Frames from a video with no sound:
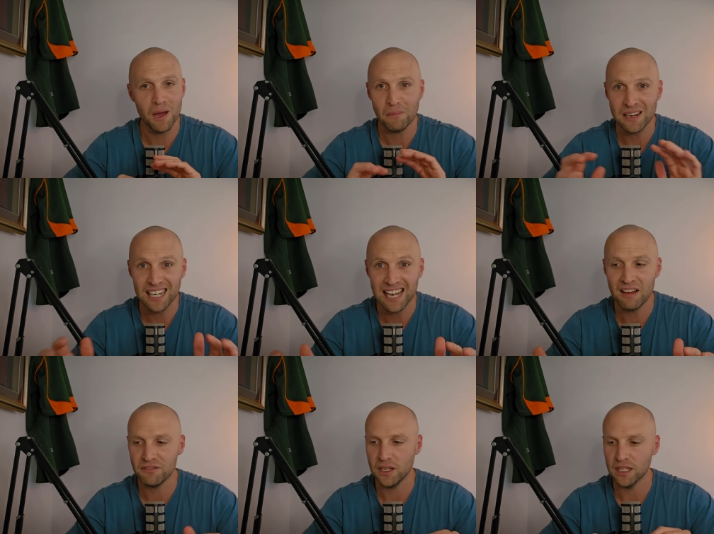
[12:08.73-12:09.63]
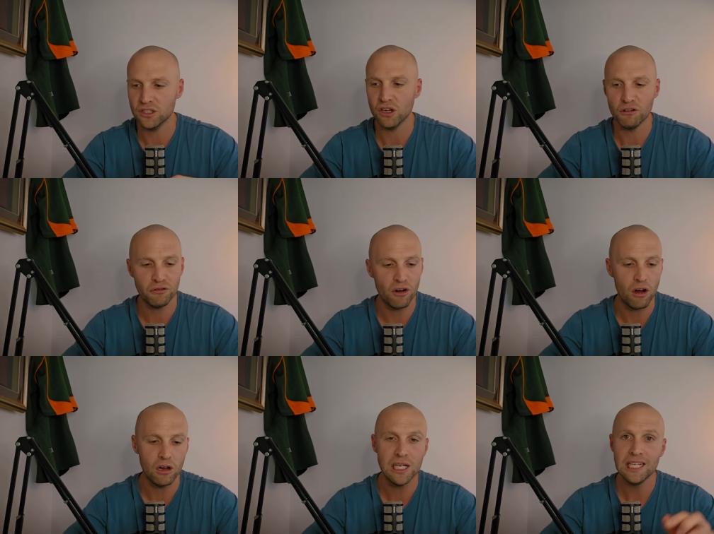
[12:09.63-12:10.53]
I've been loving it so
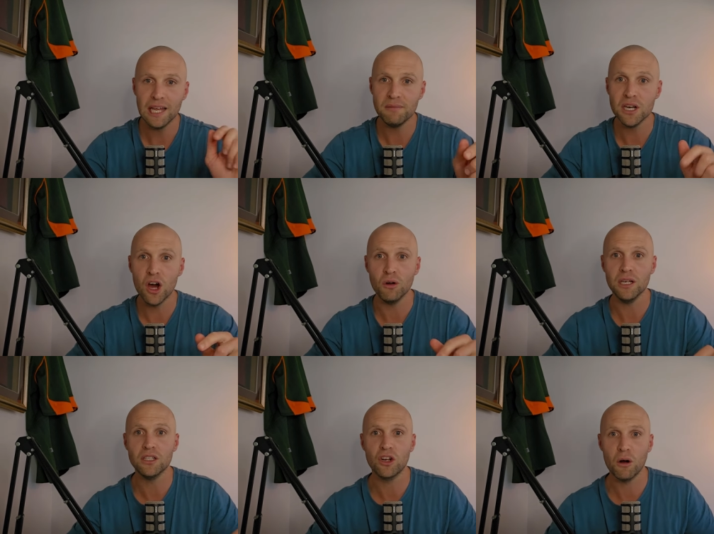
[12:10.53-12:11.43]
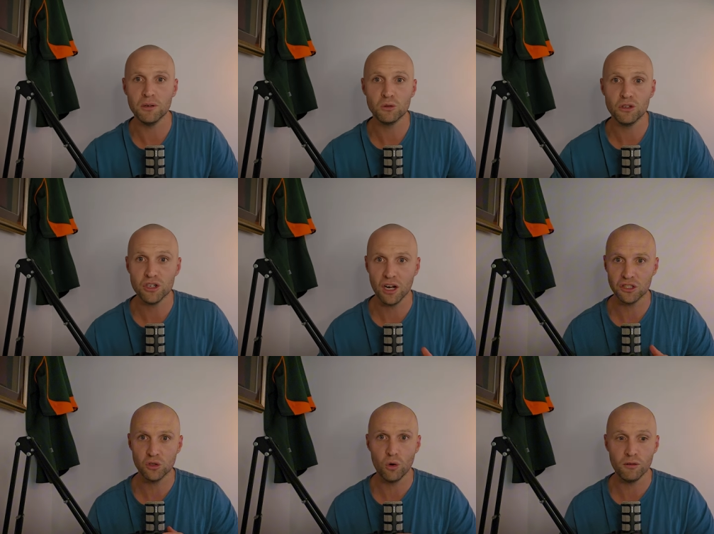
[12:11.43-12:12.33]
far. Let me know in the comments what you guys
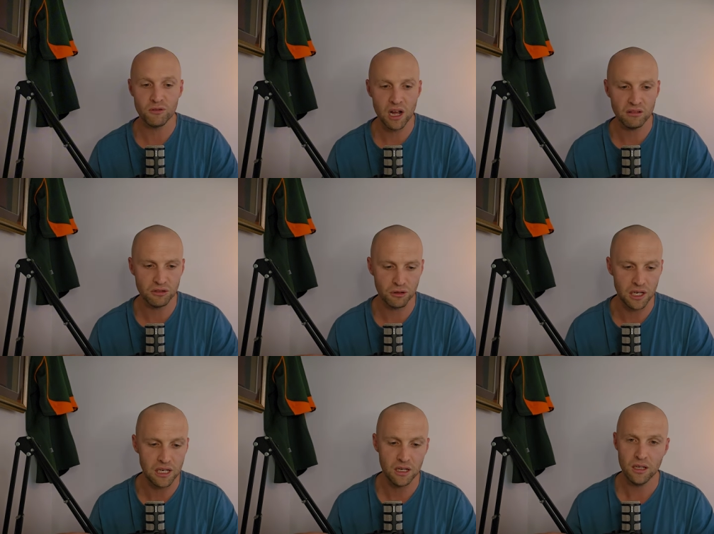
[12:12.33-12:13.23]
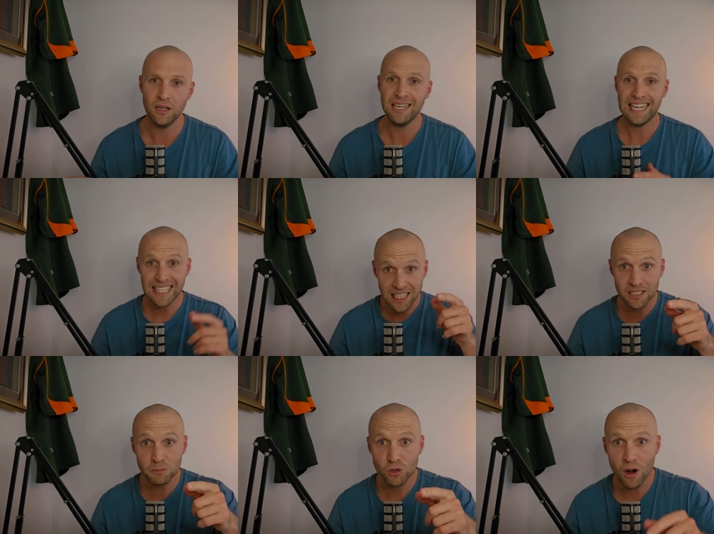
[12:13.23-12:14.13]
thought of round three. Hit that
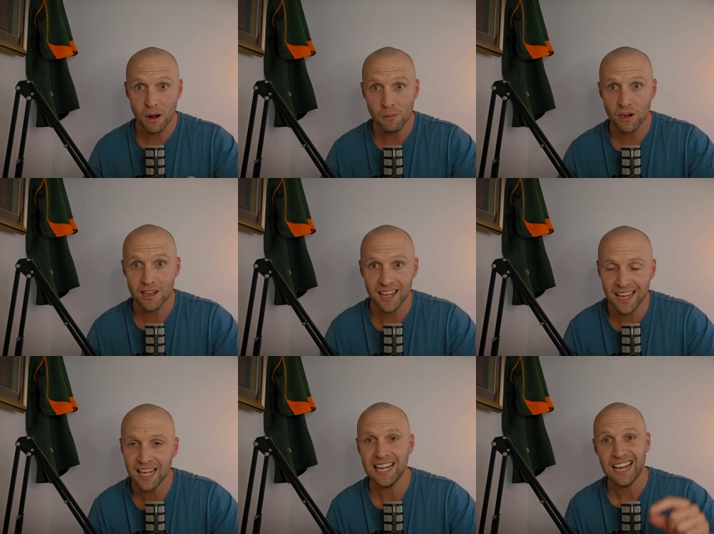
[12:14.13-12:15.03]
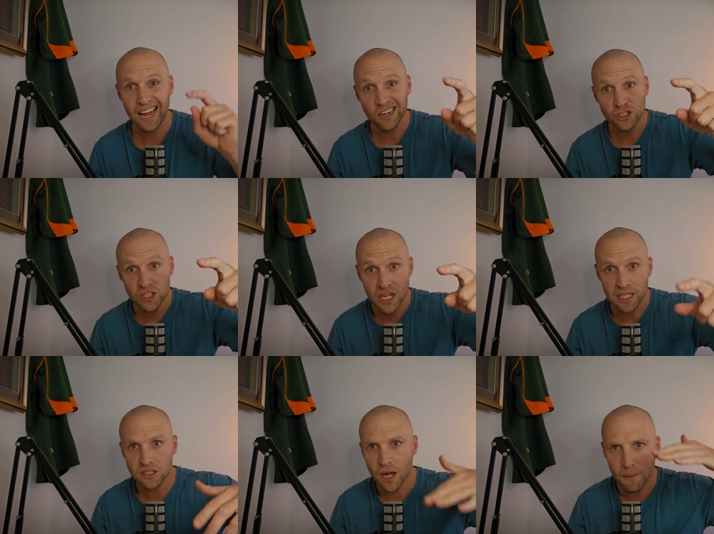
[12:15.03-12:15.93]
subscribe while you're there. And I'll see you
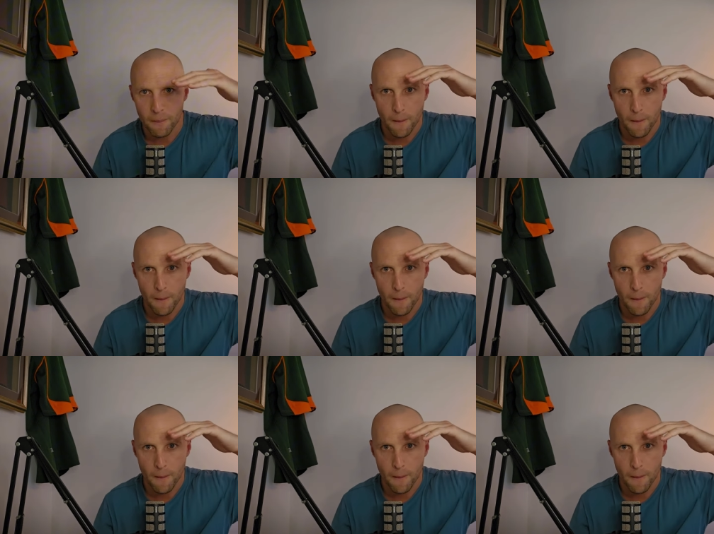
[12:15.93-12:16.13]
next time.